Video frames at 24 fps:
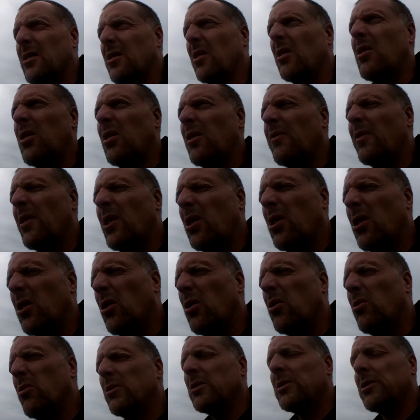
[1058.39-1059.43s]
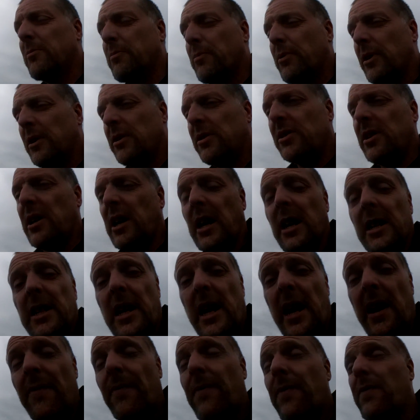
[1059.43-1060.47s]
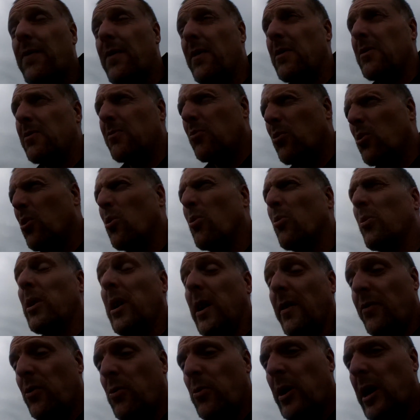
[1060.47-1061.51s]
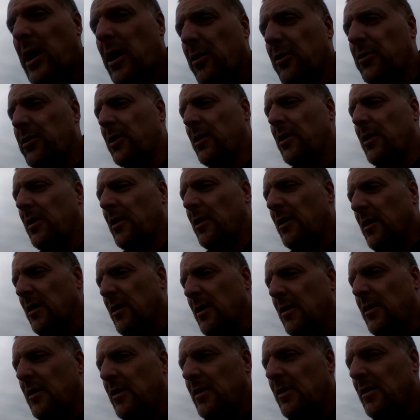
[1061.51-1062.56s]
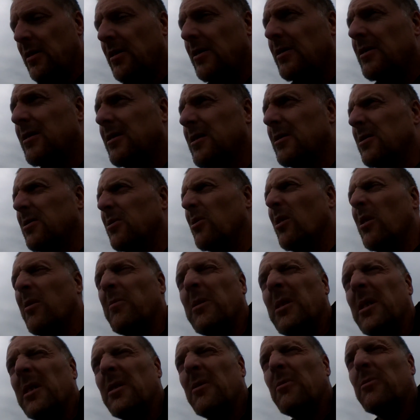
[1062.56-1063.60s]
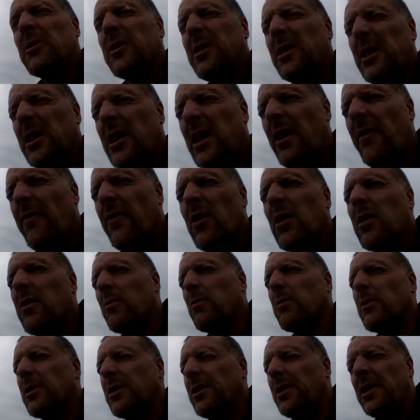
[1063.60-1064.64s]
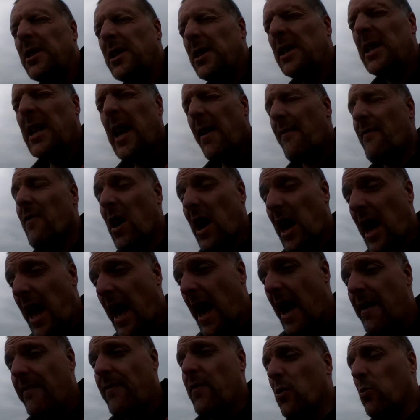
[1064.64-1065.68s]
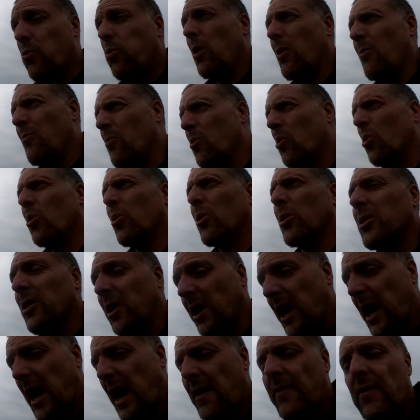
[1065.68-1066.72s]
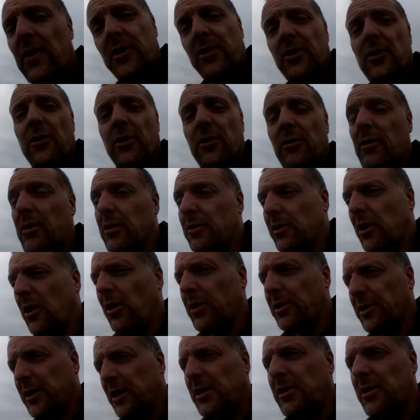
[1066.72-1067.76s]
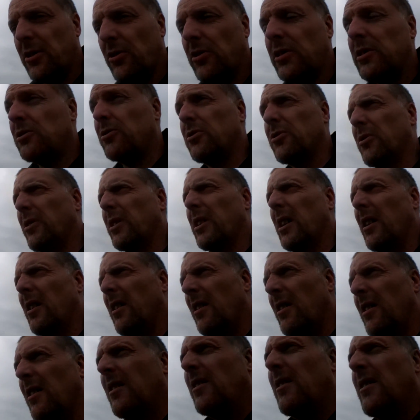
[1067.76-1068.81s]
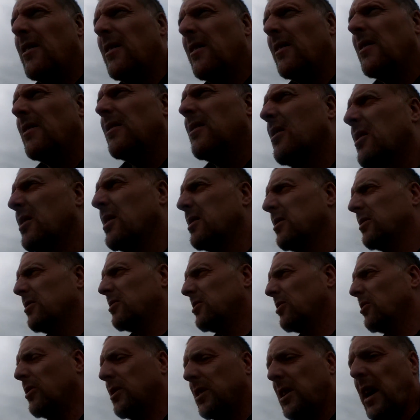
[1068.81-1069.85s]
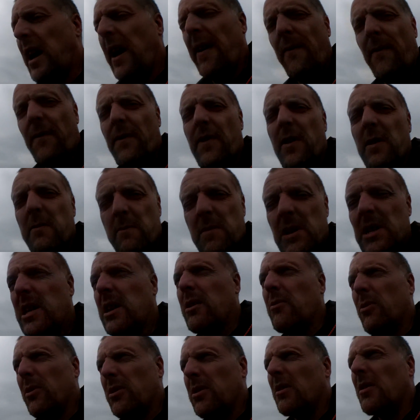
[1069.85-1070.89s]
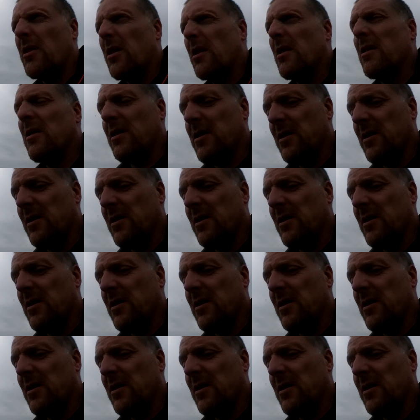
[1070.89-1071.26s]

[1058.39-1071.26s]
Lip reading: I always appreciated every walk we ever went on. Do you know what I mean? There was never, ever one walk that I ever took her on I did not enjoy. I enjoyed every minute with her.